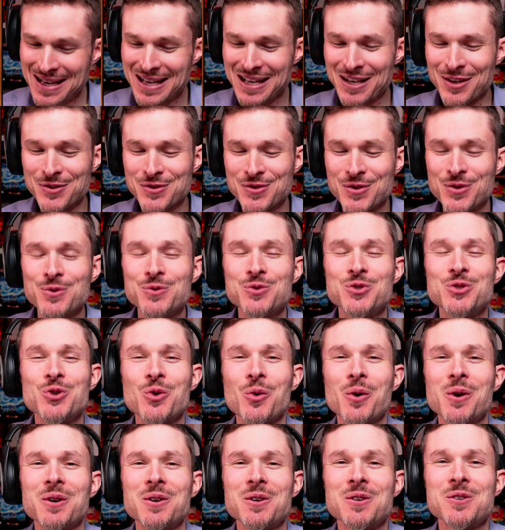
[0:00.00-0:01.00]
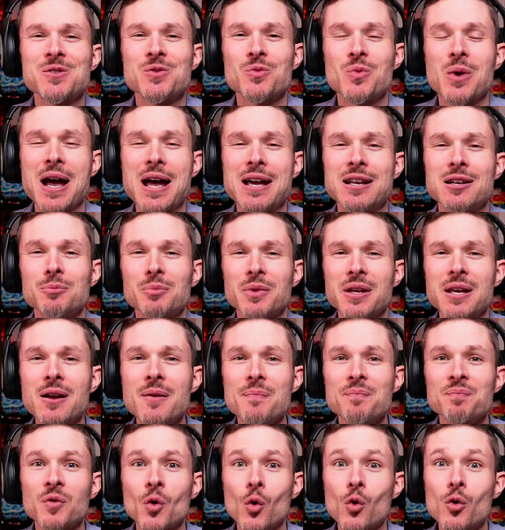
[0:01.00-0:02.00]
else who's joining us randomly,
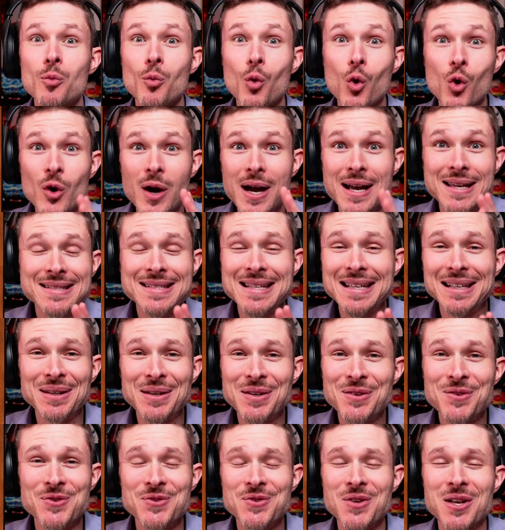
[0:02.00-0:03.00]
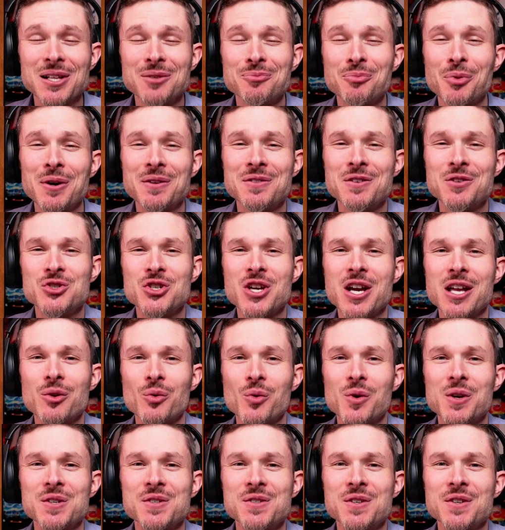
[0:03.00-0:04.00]
or more ideally to celebrate the
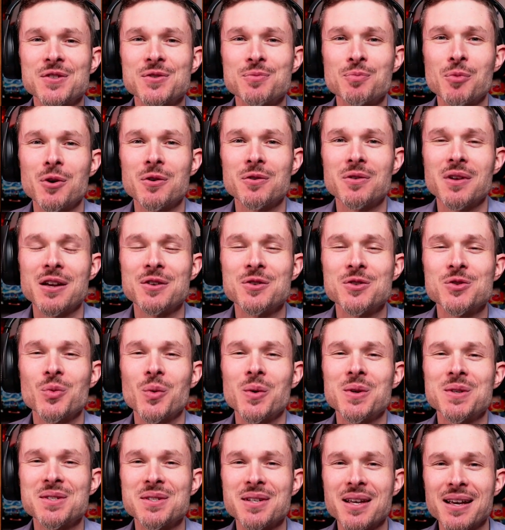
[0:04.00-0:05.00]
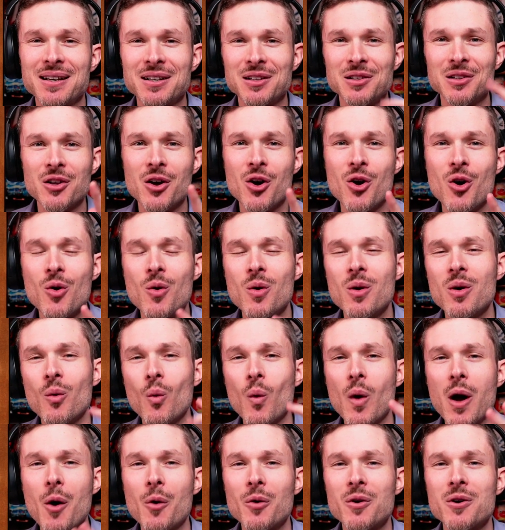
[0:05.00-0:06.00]
January 6th birthday, I just want to say hello,
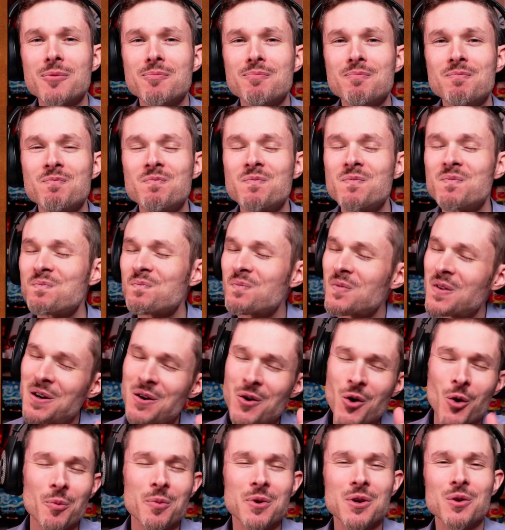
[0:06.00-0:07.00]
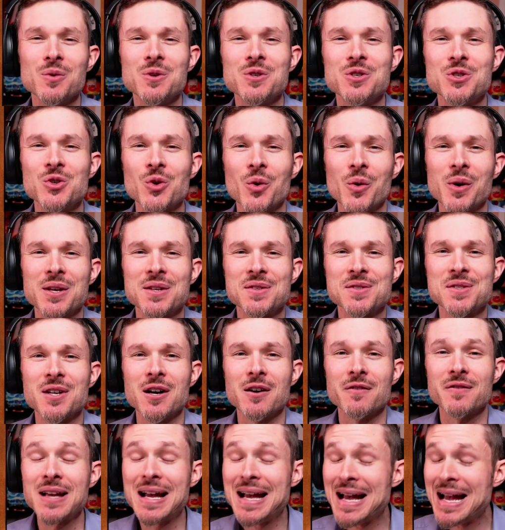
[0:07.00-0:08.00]
welcome, and I hope you enjoy yourself.
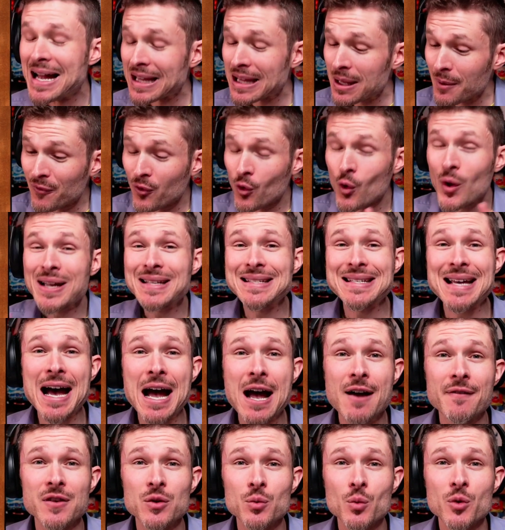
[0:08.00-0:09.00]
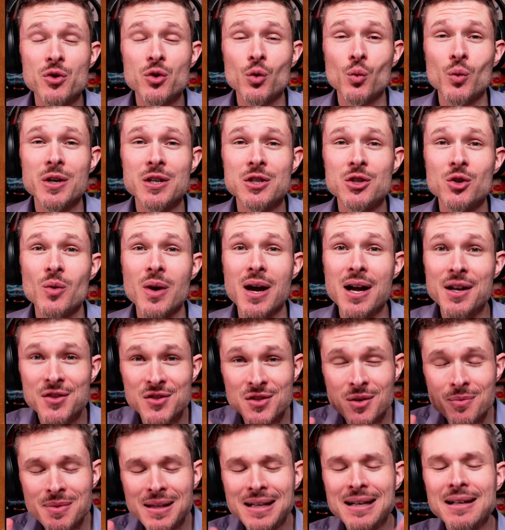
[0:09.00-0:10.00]
Now, before I dive in with the redirect,
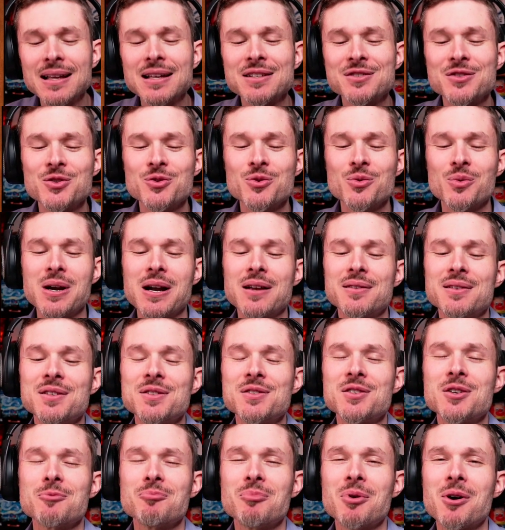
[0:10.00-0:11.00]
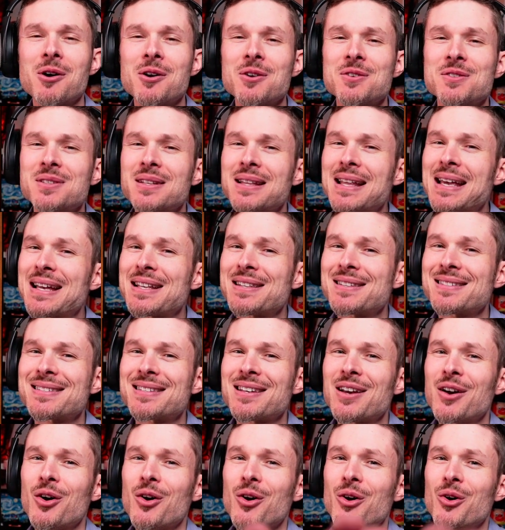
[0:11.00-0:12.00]
something I like to do around these here parts, and that's
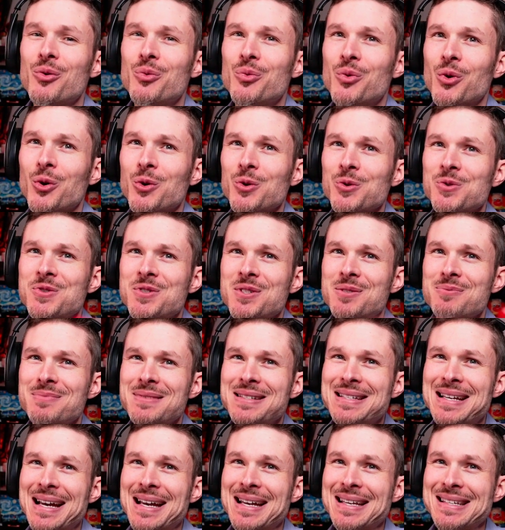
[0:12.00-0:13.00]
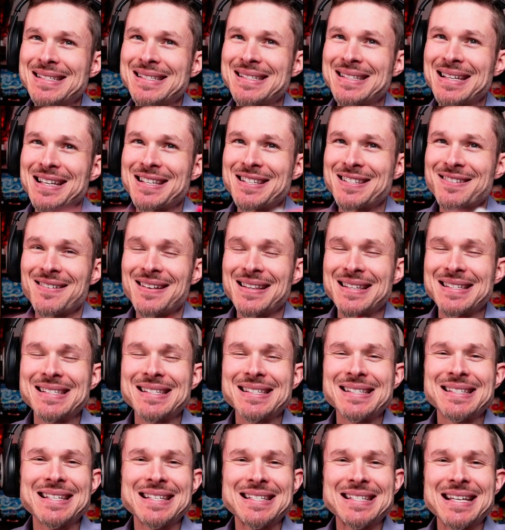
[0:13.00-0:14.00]
roll some dice. That's right. This is
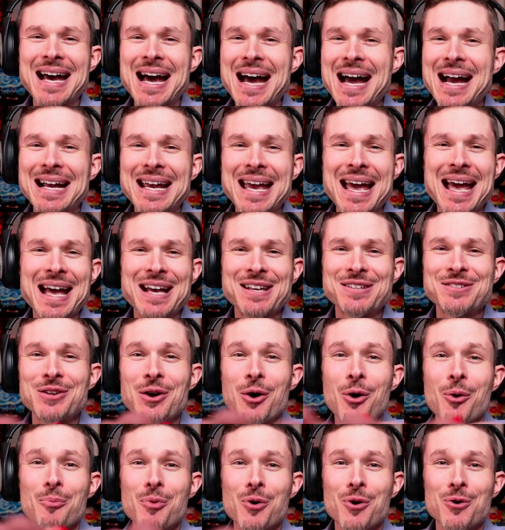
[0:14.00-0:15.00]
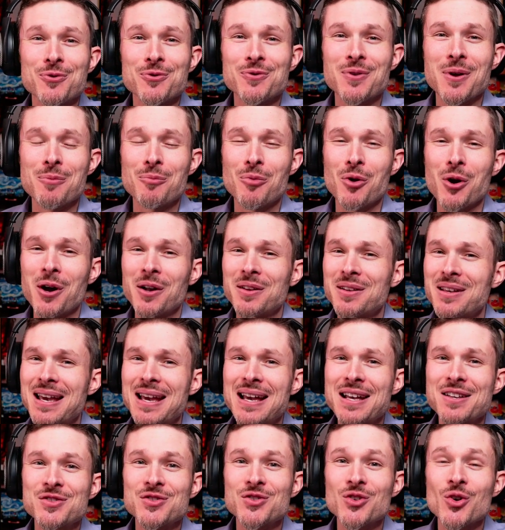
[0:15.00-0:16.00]
the DykASSt birthday
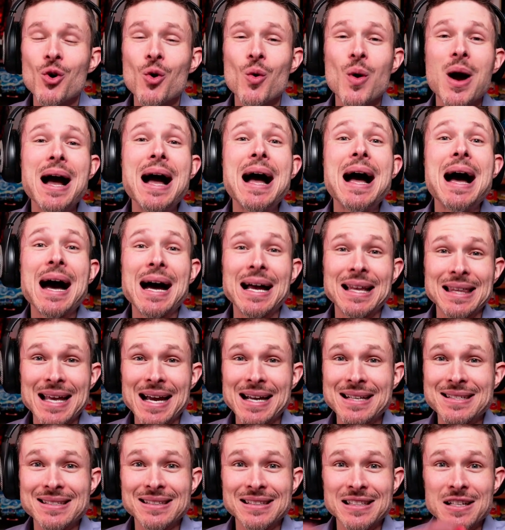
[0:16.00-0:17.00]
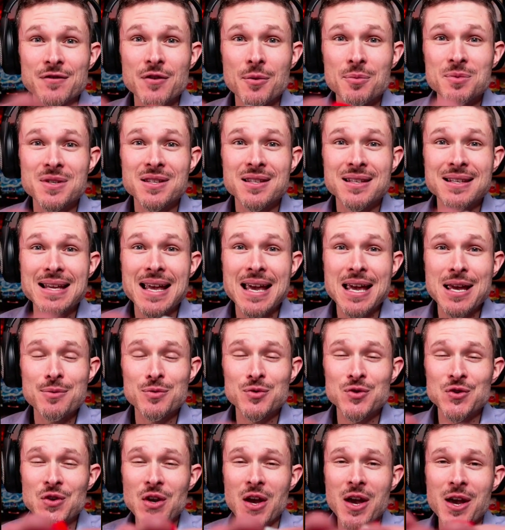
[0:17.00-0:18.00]
broadcast, so I like to live up to the
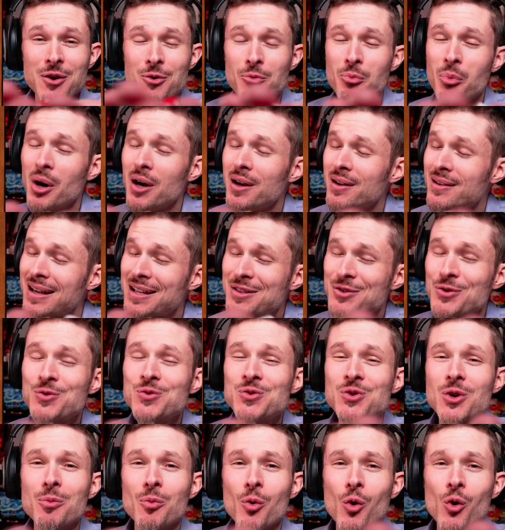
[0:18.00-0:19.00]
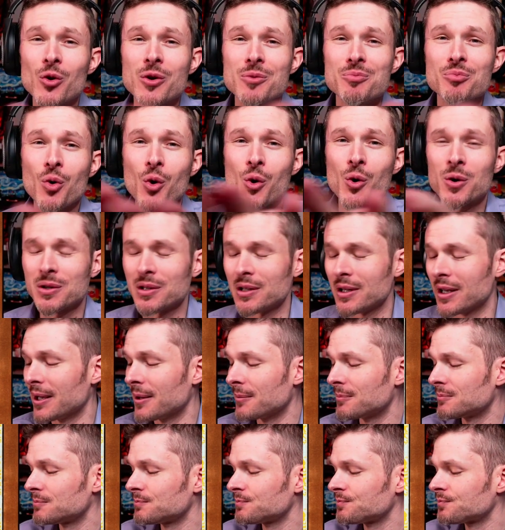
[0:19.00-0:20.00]
namesake, but I do so more importantly
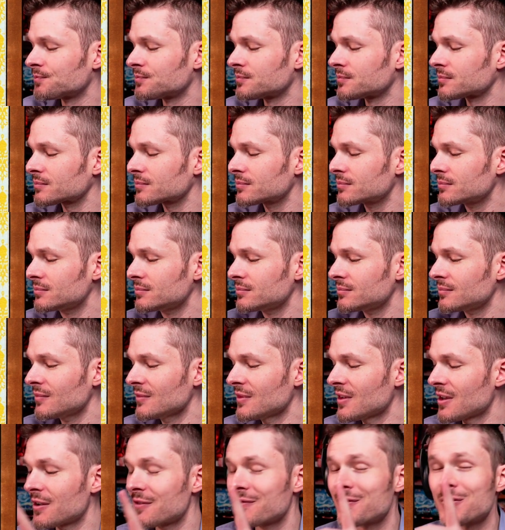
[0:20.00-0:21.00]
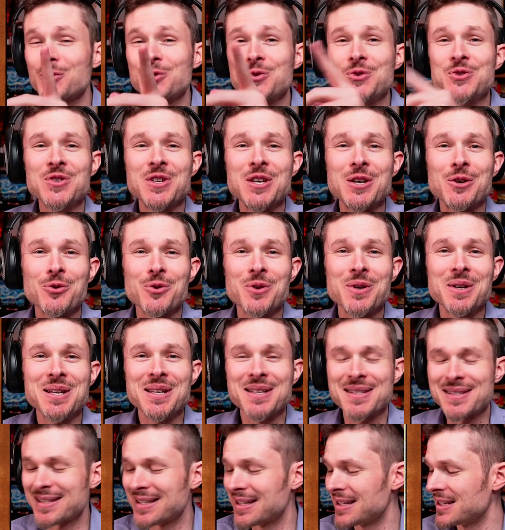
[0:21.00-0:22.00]
for
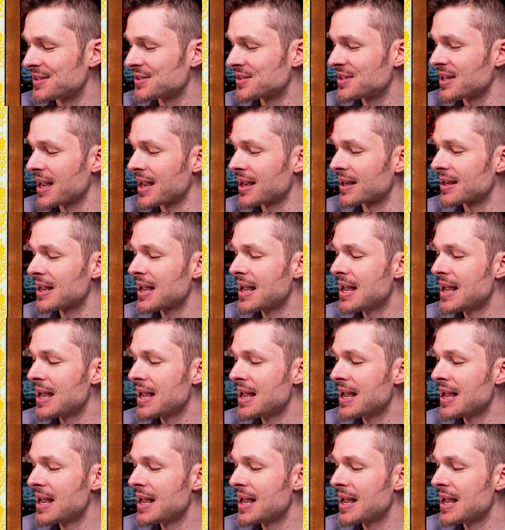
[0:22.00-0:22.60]
synchronicity's sake.